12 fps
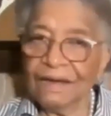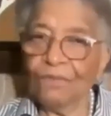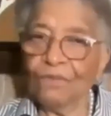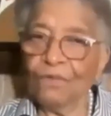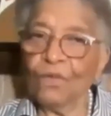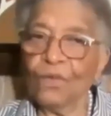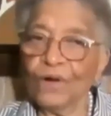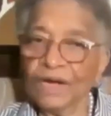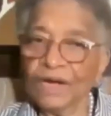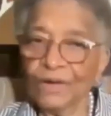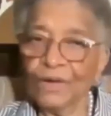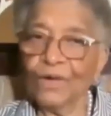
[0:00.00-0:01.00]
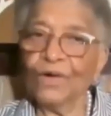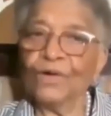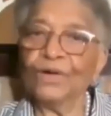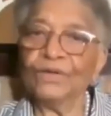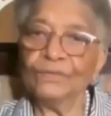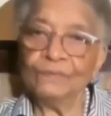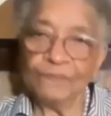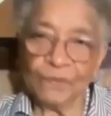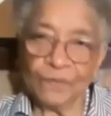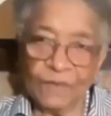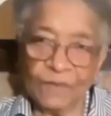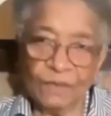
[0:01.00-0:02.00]
our work on
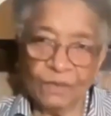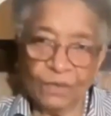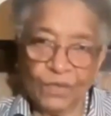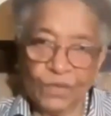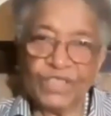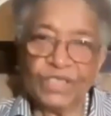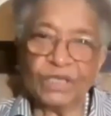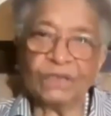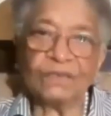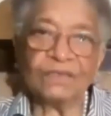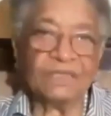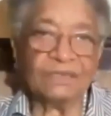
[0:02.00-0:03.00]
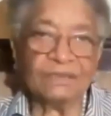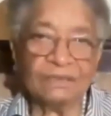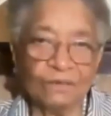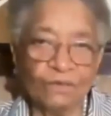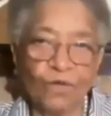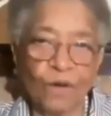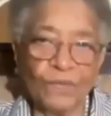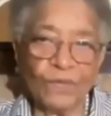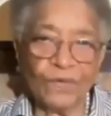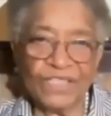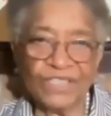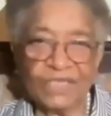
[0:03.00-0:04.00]
regional
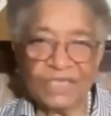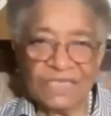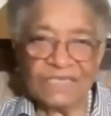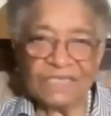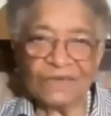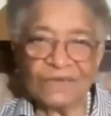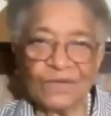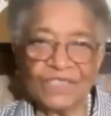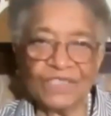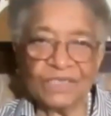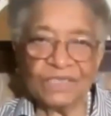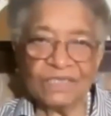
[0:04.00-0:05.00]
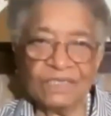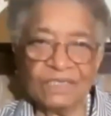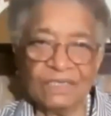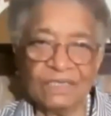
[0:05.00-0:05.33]
cooperation and integration.